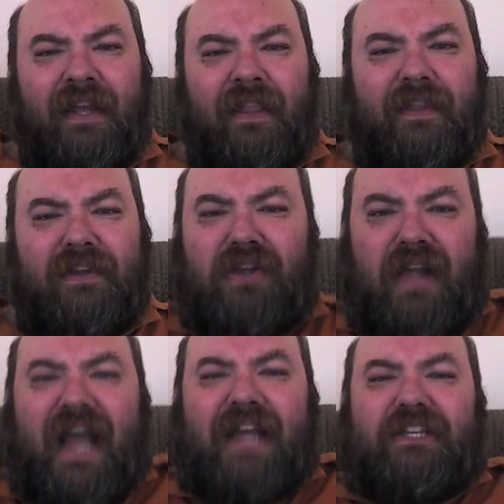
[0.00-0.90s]
There's all
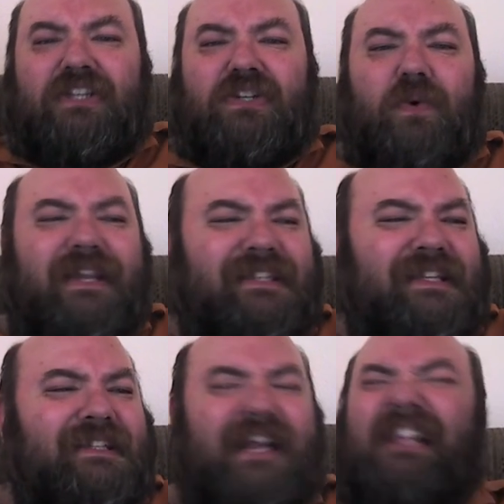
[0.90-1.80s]
kinds of
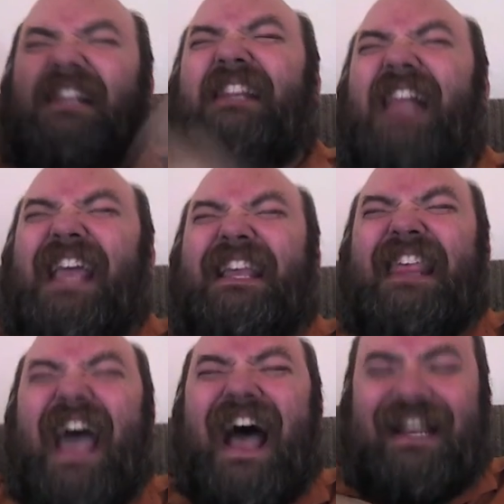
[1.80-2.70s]
choices, and I like
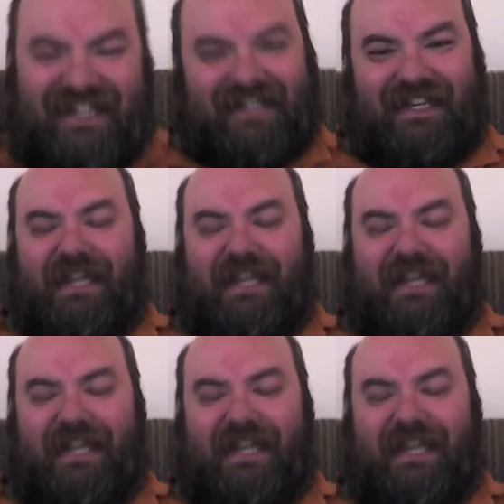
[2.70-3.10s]
that.